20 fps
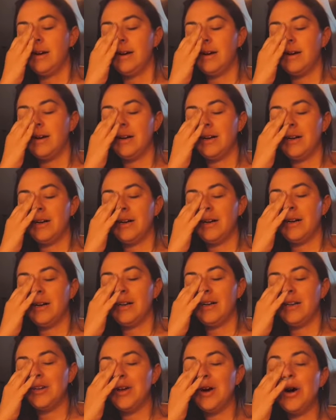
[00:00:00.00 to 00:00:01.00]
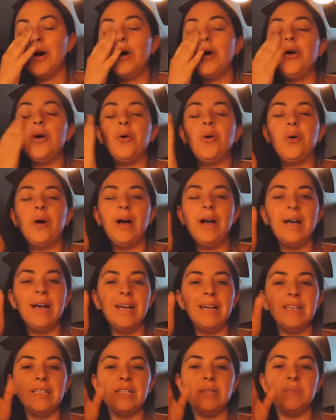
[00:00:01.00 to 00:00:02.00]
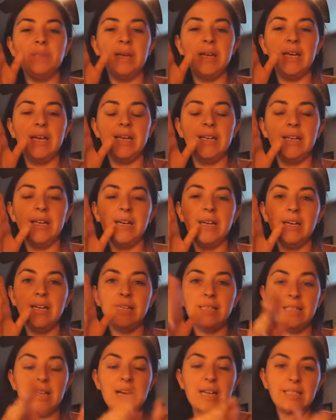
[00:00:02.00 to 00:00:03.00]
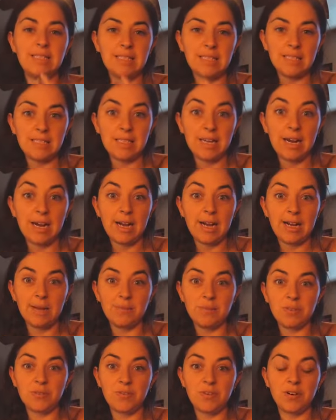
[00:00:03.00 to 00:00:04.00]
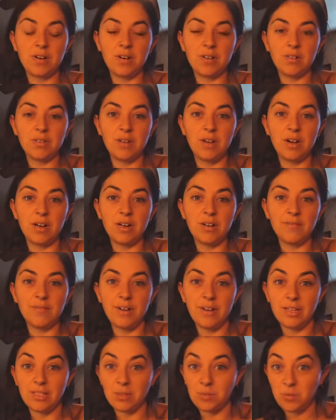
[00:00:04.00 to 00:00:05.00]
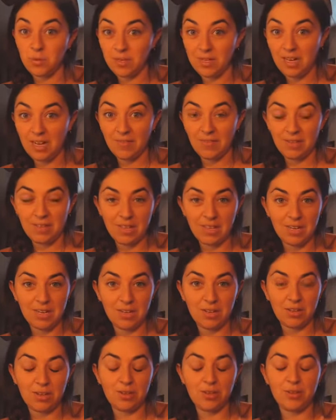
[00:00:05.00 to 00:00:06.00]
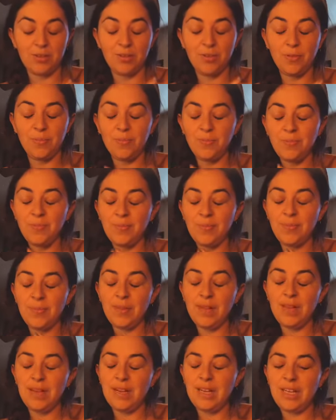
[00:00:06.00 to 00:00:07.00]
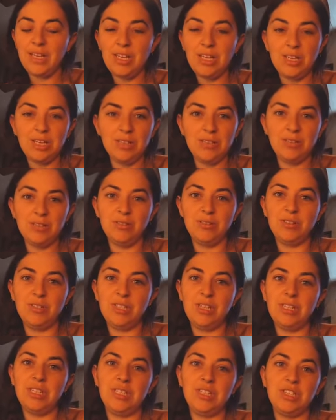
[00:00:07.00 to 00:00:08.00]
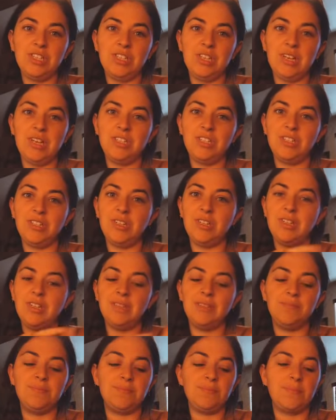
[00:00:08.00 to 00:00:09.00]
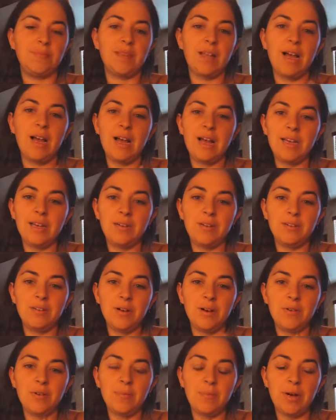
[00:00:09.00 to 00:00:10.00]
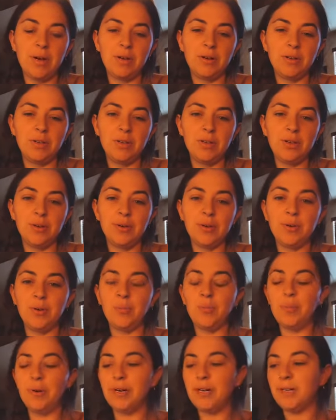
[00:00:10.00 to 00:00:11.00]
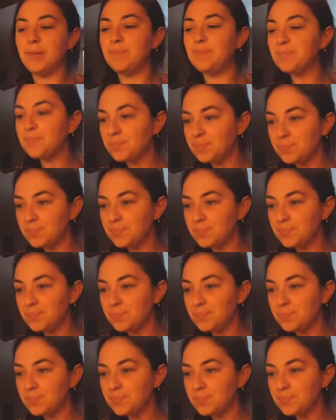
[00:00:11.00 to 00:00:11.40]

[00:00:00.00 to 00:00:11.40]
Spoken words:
I know it's been testy times for a lot of us. We're navigating through a huge initiation. I don't know about you, but